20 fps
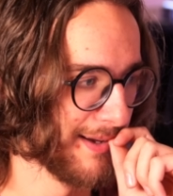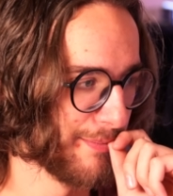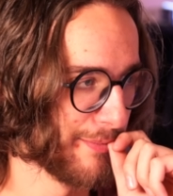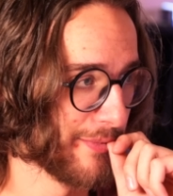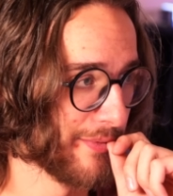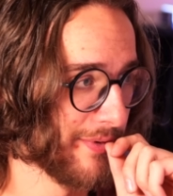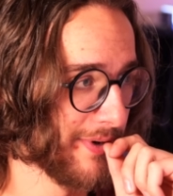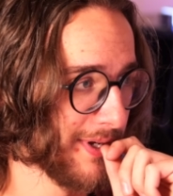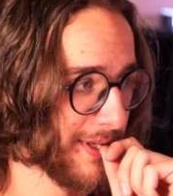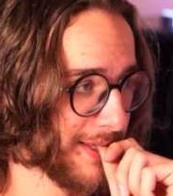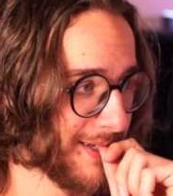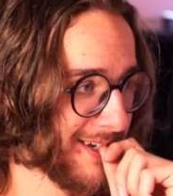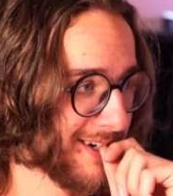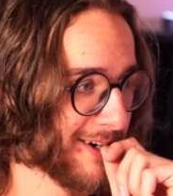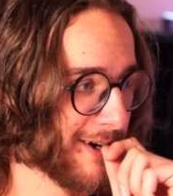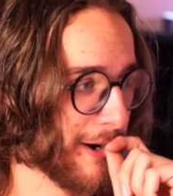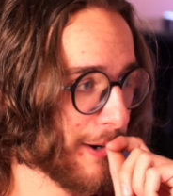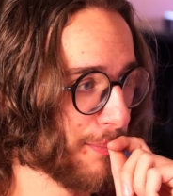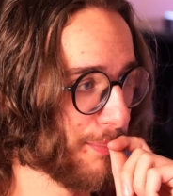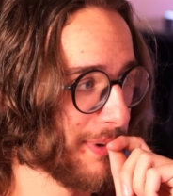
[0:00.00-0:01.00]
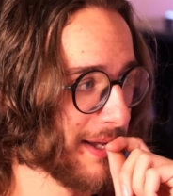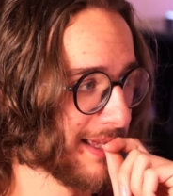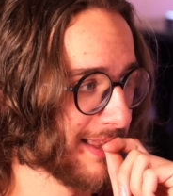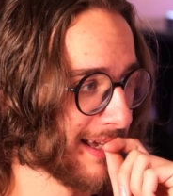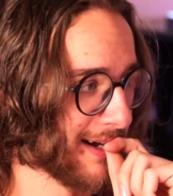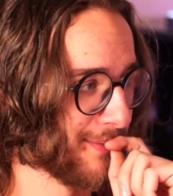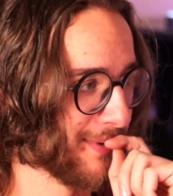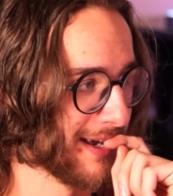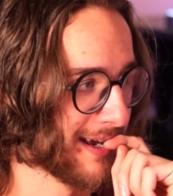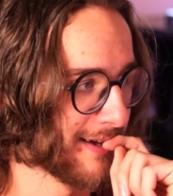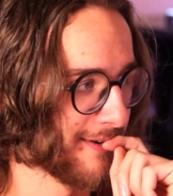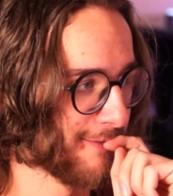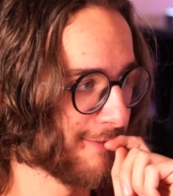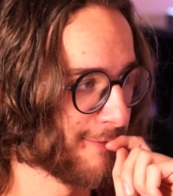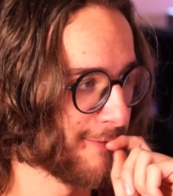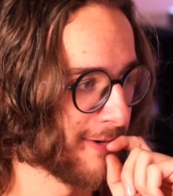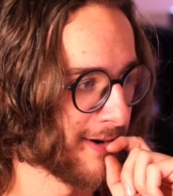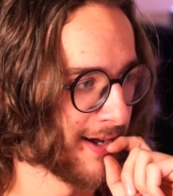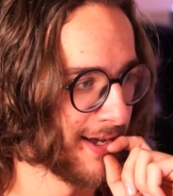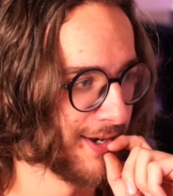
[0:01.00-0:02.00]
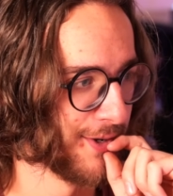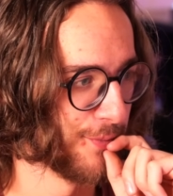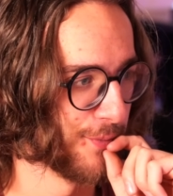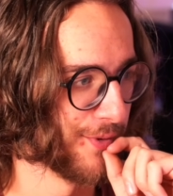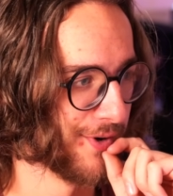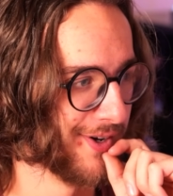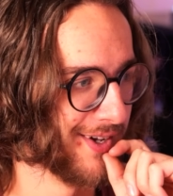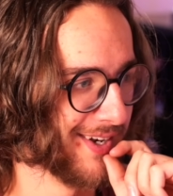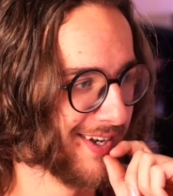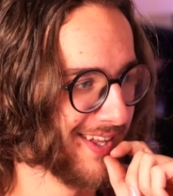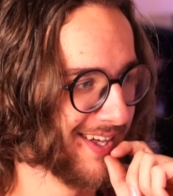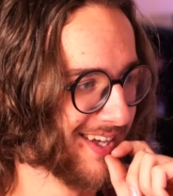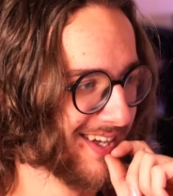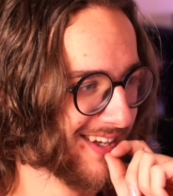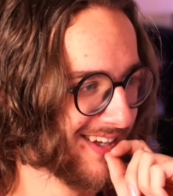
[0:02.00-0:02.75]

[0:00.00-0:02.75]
I'm really hoping that we can find one.